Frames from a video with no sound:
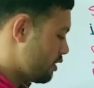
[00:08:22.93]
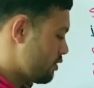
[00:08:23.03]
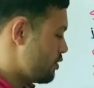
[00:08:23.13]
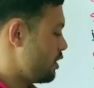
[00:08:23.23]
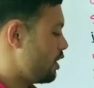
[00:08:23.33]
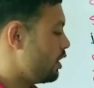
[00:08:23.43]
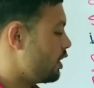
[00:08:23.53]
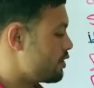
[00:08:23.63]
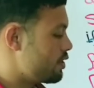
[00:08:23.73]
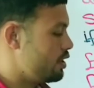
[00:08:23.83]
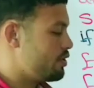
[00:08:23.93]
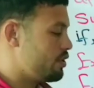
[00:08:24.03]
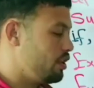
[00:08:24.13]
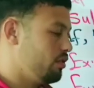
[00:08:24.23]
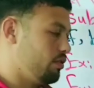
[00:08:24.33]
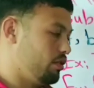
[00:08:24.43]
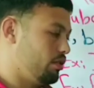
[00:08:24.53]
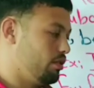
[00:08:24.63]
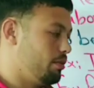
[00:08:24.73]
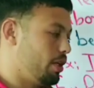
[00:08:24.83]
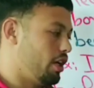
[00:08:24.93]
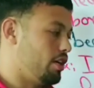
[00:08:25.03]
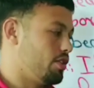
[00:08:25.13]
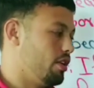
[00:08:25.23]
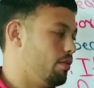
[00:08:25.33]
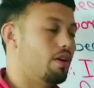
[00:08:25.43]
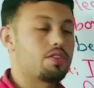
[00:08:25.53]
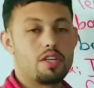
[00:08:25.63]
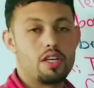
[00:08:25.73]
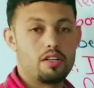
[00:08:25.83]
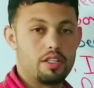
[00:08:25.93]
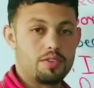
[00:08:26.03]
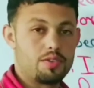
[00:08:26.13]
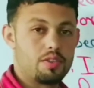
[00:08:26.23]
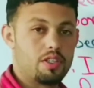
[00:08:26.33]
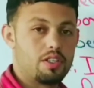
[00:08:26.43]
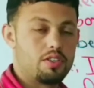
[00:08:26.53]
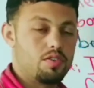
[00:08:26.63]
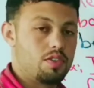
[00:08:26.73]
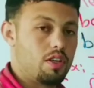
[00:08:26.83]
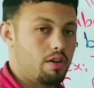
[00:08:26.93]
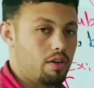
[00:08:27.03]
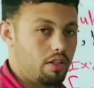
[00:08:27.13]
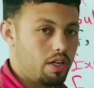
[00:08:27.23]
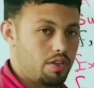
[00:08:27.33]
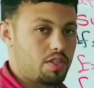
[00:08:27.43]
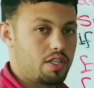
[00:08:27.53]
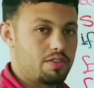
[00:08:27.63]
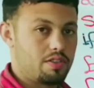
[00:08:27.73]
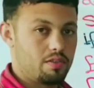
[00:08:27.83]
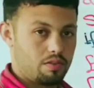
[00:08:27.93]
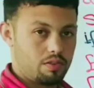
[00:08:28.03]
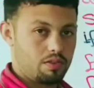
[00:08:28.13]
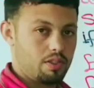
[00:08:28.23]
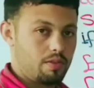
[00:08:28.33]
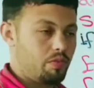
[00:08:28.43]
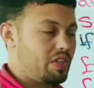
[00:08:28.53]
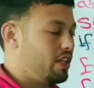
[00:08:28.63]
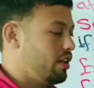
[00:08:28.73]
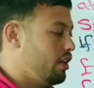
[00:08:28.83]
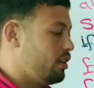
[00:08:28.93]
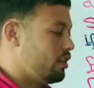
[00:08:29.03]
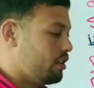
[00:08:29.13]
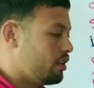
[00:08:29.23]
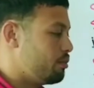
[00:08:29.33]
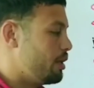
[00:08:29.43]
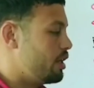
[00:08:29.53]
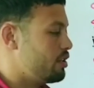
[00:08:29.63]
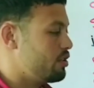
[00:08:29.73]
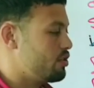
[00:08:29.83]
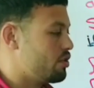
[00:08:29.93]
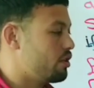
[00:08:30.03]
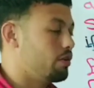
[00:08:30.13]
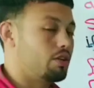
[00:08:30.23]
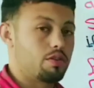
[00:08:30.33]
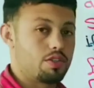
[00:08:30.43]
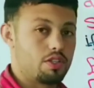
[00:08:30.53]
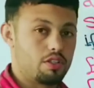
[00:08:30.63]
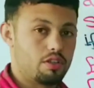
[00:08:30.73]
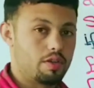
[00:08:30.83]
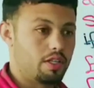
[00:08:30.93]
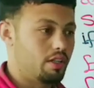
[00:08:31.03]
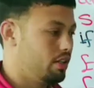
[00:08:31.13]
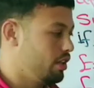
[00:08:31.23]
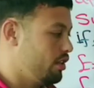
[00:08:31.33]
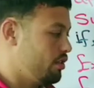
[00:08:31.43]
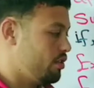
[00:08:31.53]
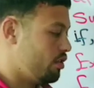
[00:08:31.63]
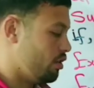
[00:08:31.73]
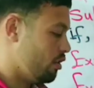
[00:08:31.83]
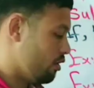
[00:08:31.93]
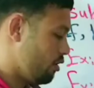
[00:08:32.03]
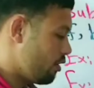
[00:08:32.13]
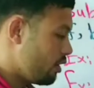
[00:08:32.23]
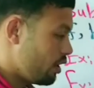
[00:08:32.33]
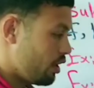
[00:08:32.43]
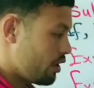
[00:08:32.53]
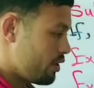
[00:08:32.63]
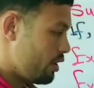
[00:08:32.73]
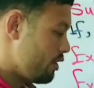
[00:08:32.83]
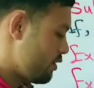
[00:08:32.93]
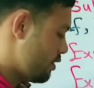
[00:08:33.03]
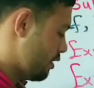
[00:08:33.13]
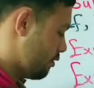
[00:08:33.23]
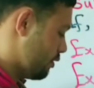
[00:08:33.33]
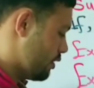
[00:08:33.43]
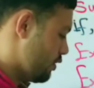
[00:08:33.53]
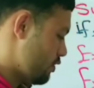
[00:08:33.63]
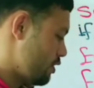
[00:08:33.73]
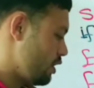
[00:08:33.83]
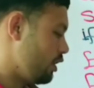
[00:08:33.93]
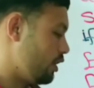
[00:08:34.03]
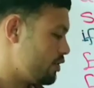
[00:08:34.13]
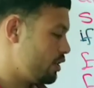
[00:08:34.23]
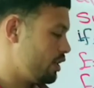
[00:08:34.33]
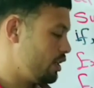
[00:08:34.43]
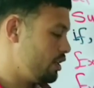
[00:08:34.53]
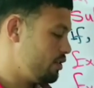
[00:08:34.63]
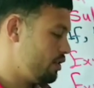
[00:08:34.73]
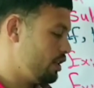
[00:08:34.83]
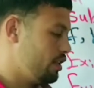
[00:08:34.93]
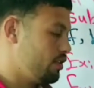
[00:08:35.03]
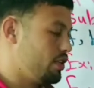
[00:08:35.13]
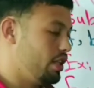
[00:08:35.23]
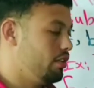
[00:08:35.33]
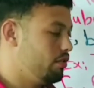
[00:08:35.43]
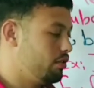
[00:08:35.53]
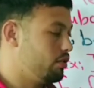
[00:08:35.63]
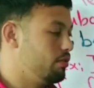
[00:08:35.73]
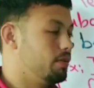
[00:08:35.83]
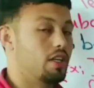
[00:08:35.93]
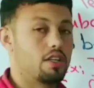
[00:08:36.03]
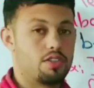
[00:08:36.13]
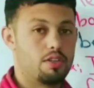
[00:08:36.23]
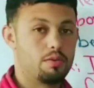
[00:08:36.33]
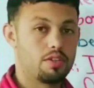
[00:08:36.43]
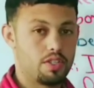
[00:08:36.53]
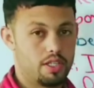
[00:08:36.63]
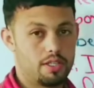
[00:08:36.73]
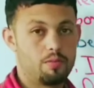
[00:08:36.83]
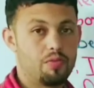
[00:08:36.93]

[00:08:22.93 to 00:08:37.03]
Zia lost his cell phone because he was careless. Zia lost his cell phone. He did not pay attention. What was he doing? So he lost his cell phone. Zia lost his cell phone because he was sick.